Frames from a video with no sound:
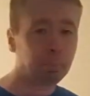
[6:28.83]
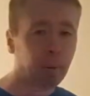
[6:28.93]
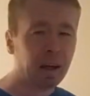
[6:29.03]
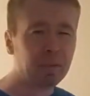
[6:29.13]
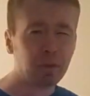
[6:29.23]

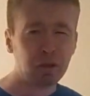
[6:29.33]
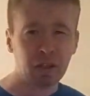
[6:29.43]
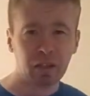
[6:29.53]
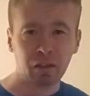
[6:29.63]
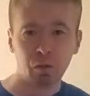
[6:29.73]
Bayern
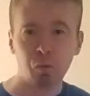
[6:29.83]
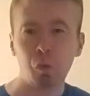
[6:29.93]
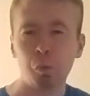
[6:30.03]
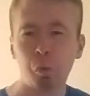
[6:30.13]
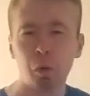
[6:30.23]
Munich
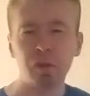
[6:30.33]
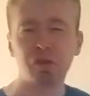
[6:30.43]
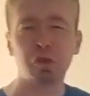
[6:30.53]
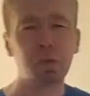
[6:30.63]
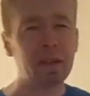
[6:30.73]
will want
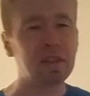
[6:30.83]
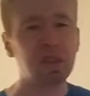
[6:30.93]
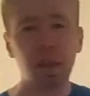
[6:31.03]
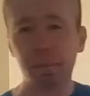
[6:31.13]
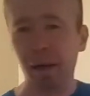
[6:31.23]
to win
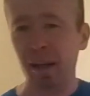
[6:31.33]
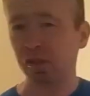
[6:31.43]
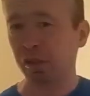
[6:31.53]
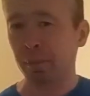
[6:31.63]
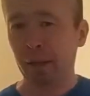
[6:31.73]
so bad
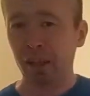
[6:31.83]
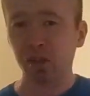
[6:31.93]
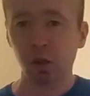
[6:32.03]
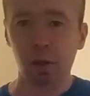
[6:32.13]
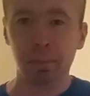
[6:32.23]
to go back
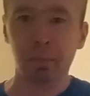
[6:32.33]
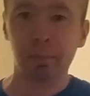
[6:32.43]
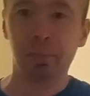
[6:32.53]
top.